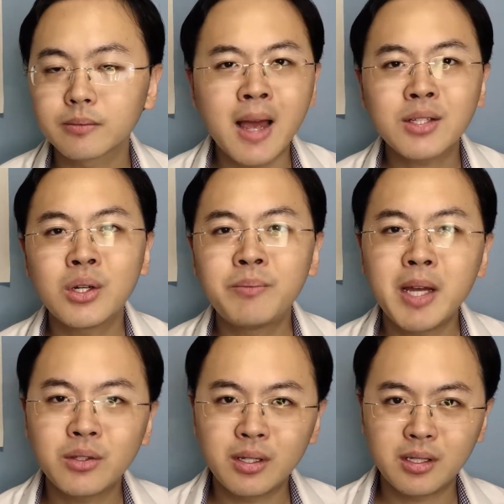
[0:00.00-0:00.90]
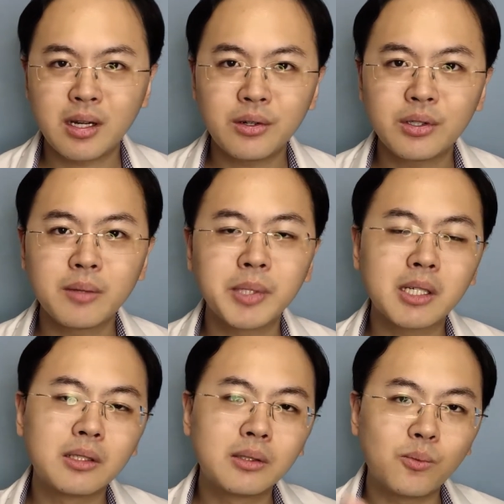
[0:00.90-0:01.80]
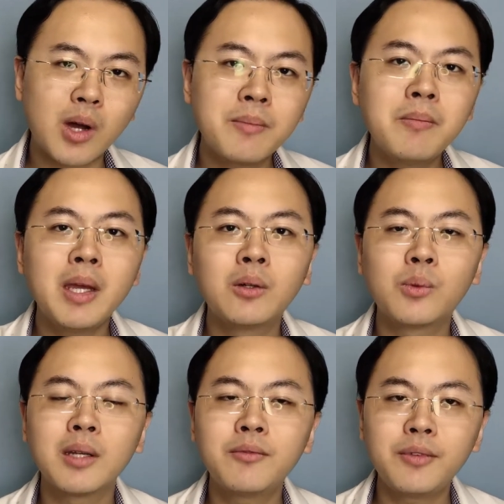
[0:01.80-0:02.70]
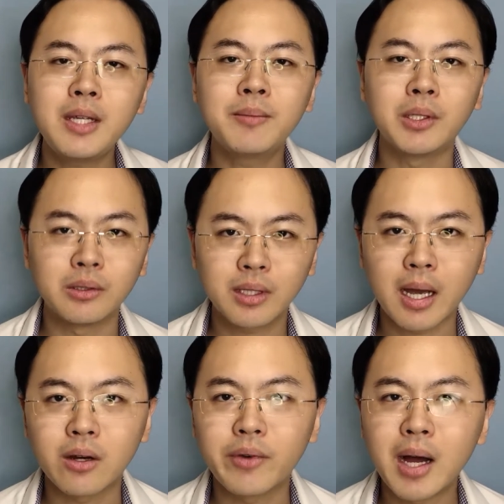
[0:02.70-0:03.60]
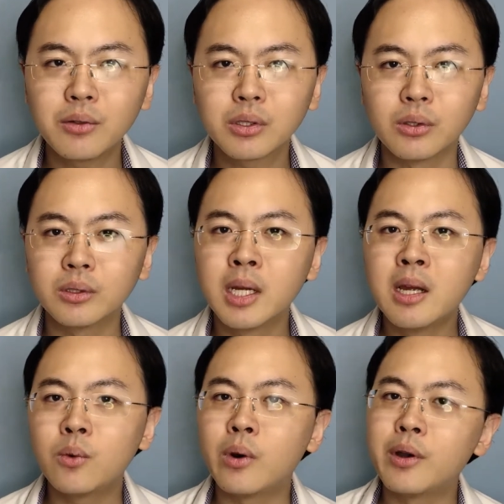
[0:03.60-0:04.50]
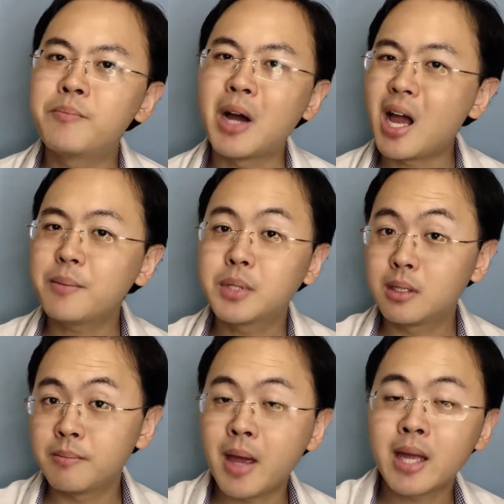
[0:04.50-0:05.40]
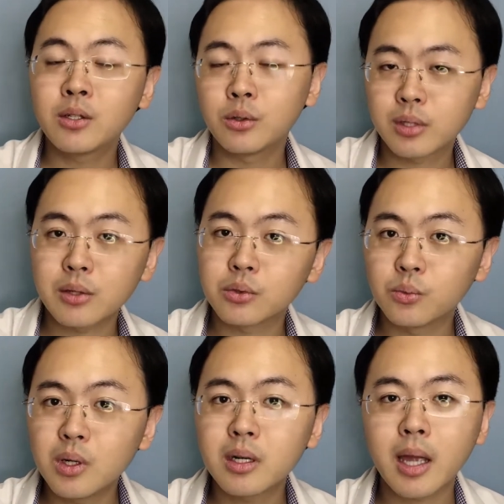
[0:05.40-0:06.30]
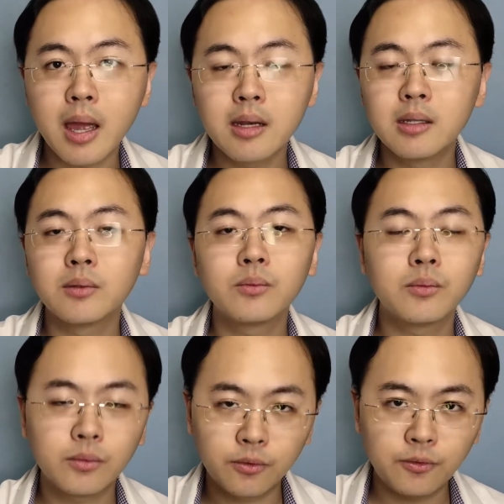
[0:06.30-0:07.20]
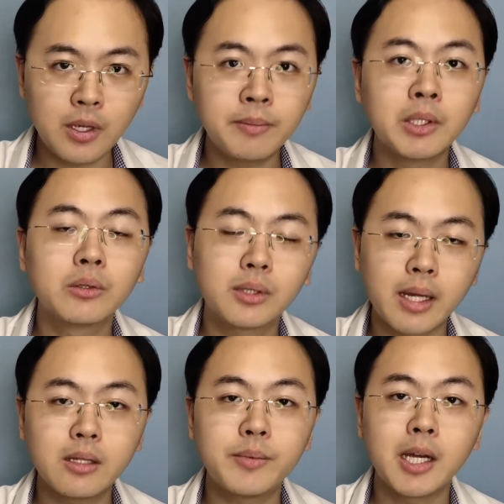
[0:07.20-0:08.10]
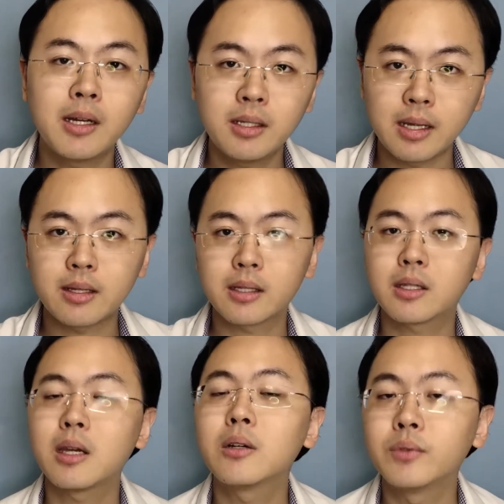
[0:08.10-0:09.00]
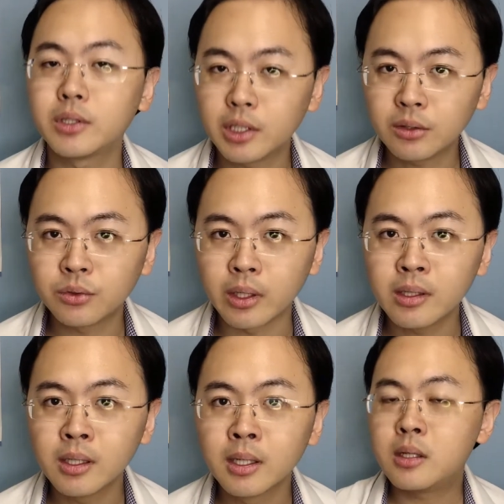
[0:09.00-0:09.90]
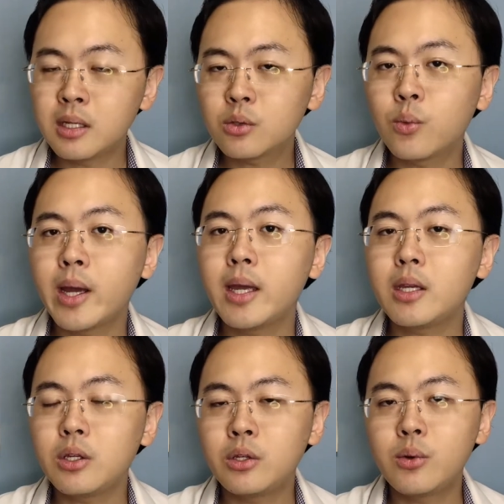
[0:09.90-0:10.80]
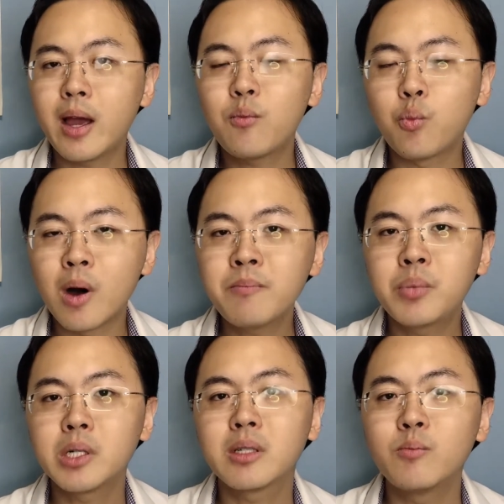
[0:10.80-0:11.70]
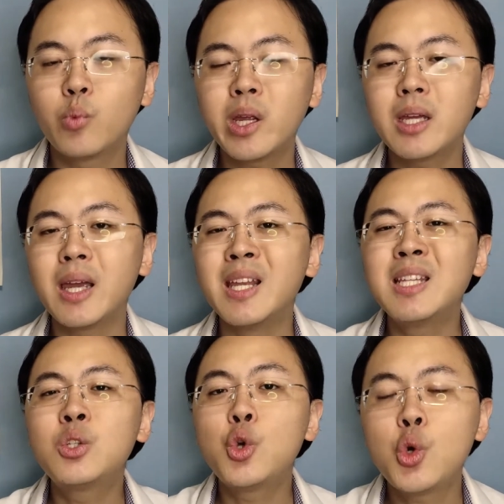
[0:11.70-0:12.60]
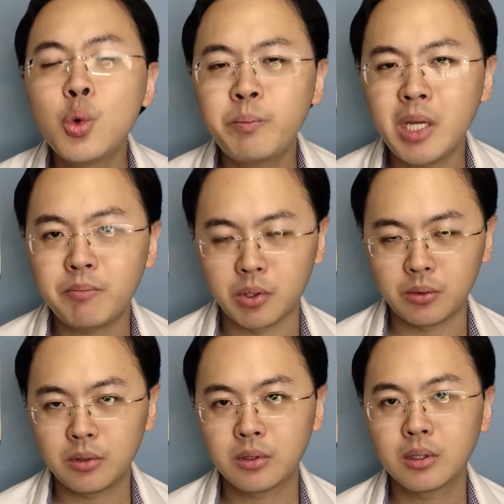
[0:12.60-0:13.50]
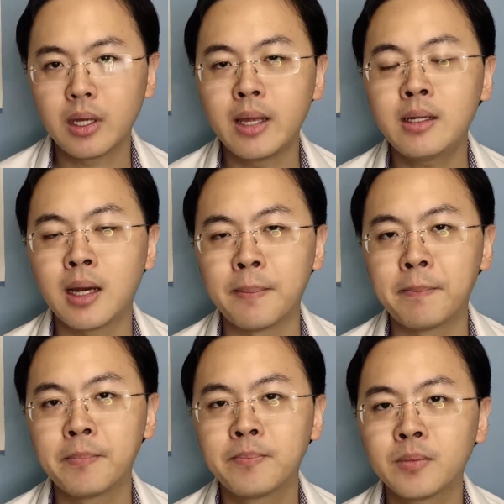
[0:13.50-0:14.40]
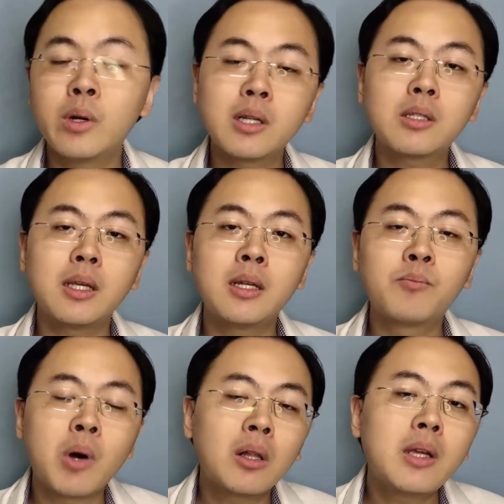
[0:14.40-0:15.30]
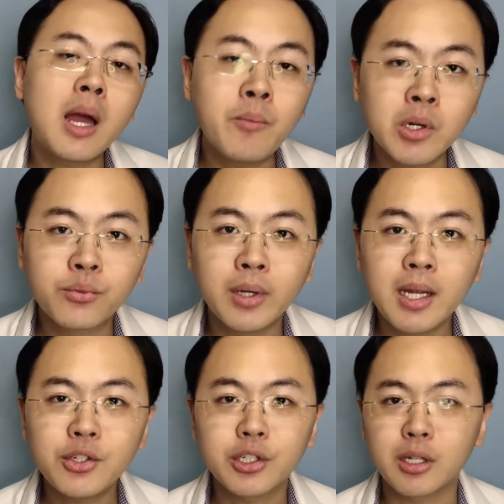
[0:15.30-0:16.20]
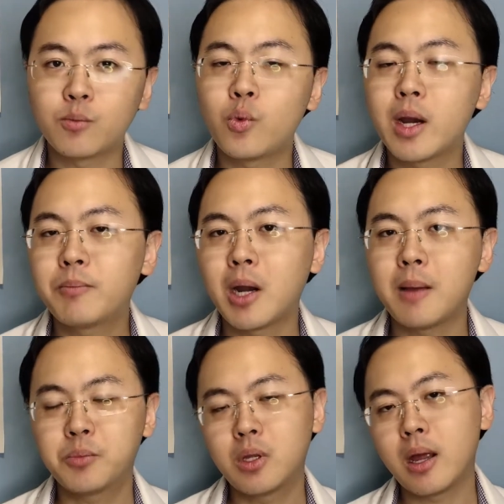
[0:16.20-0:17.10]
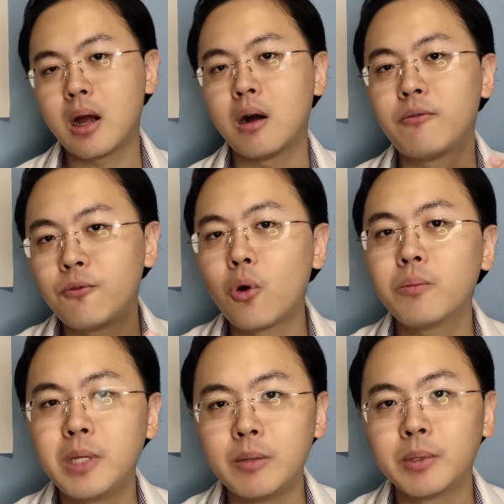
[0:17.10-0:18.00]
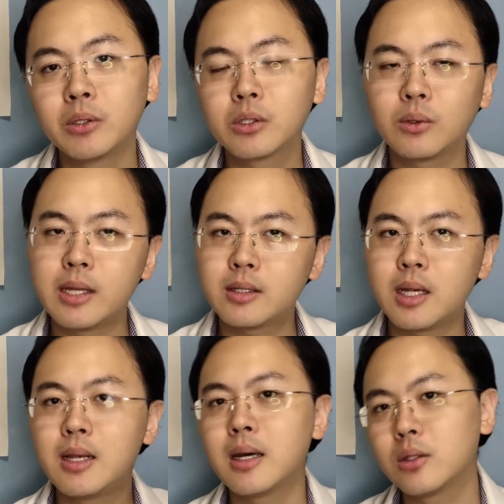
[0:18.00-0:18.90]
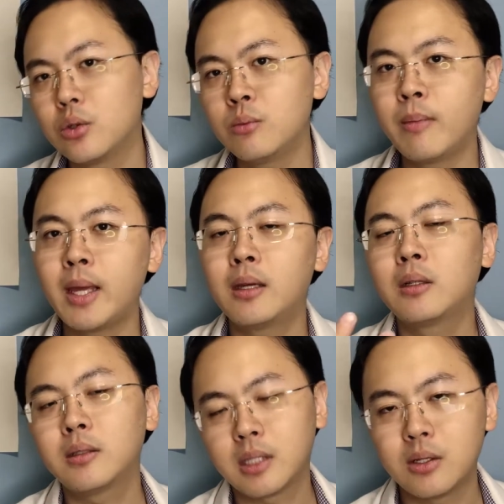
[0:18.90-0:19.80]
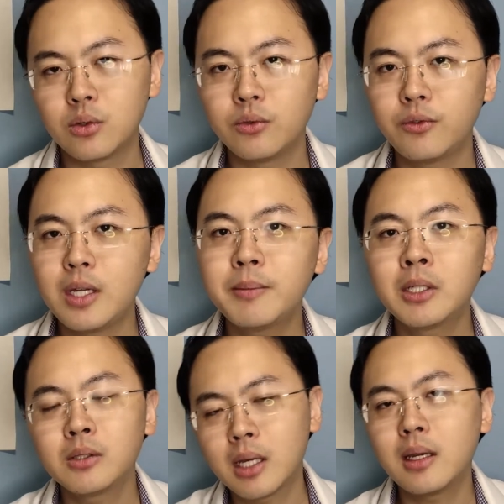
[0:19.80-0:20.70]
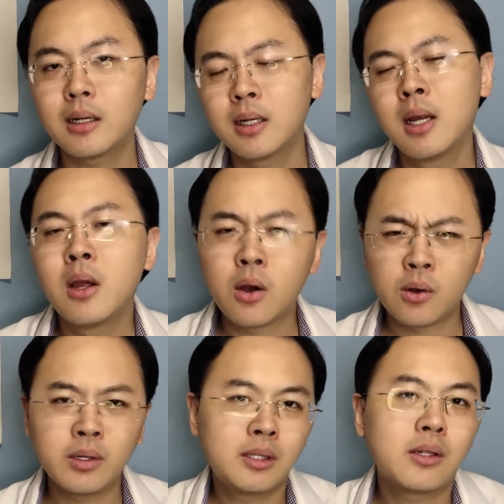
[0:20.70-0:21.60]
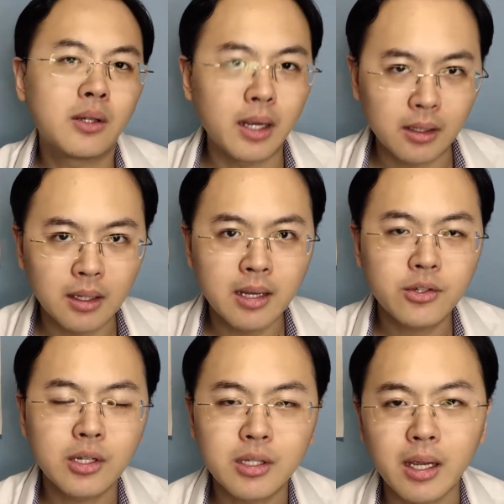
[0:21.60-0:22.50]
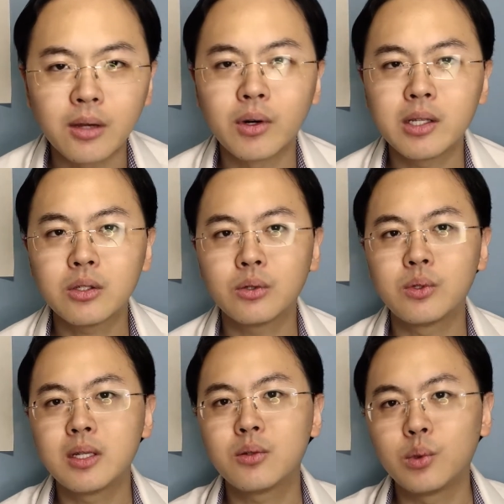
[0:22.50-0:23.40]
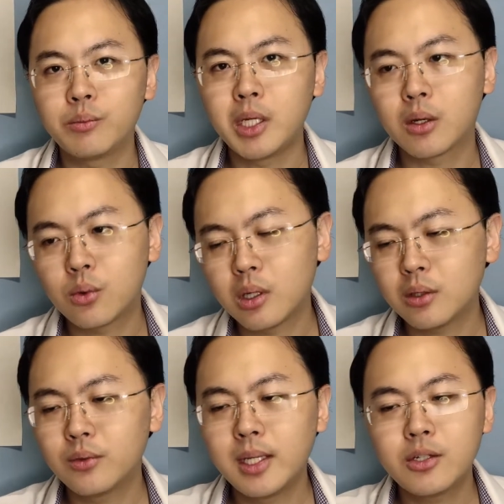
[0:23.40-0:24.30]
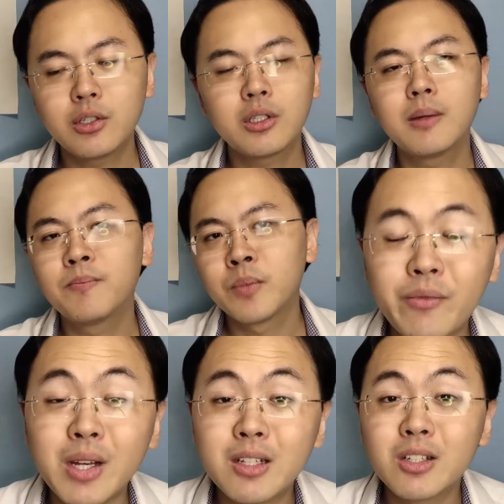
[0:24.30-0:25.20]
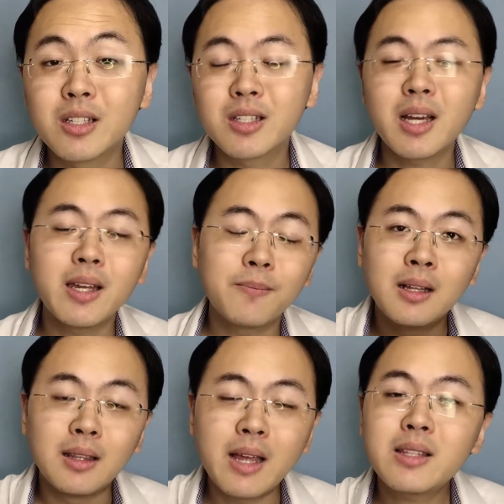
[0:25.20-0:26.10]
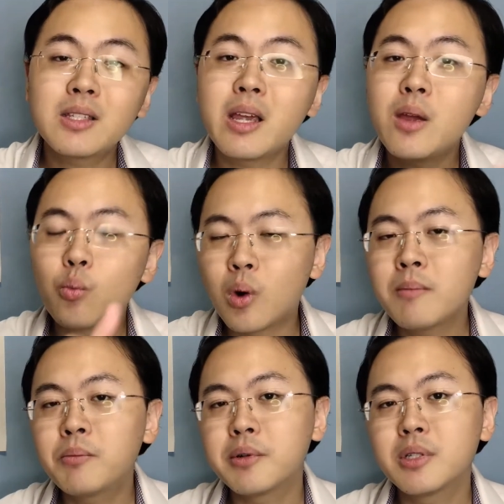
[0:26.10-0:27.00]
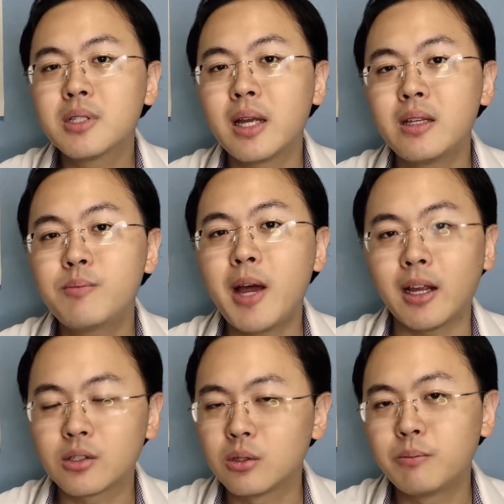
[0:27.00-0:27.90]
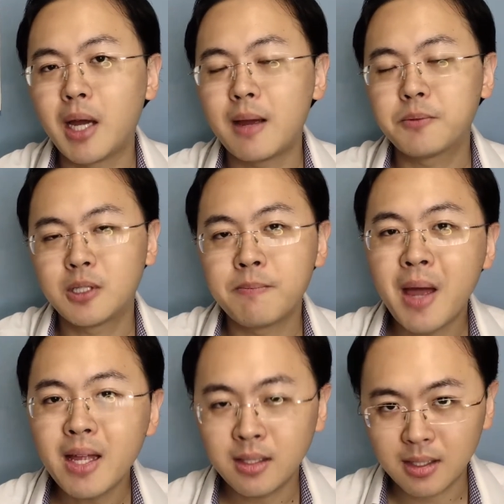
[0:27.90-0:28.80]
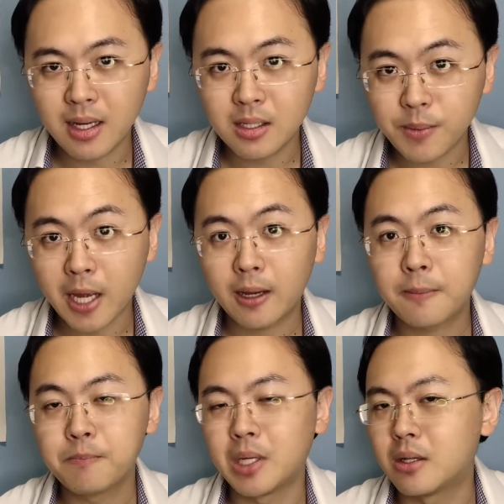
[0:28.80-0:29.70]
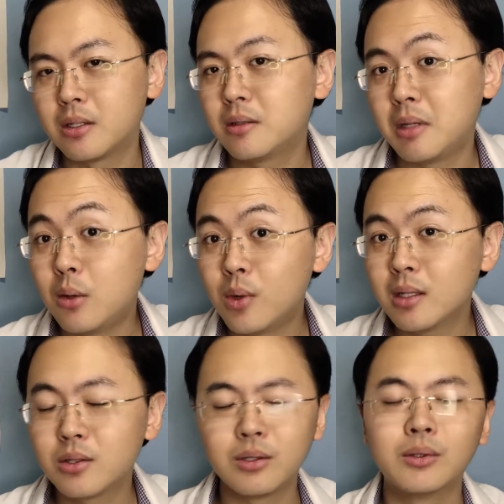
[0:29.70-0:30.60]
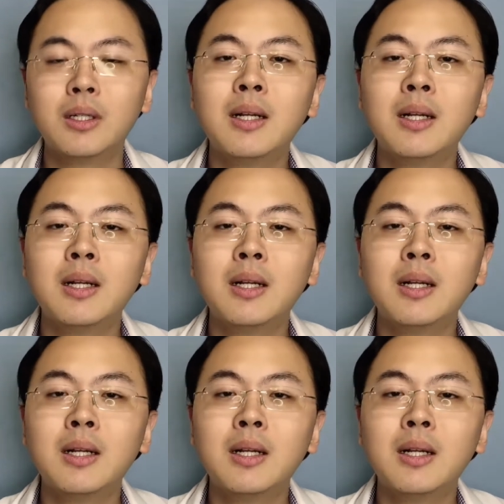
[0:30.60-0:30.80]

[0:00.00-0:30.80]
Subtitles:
As compared to the stereotypical one male, one female kind of household, wherein perhaps the man goes out to work and the female stays behind and takes care of the children, this way you have one person bringing in two people's income. Whereas in a polyamorous relationship where perhaps there are four people, so let's say there are two males and two females and they're all interconnected, let's just say, right? So this would be a quad relationship, definitions aside. Let's say one person stays back, so perhaps the man stays back because he wants to.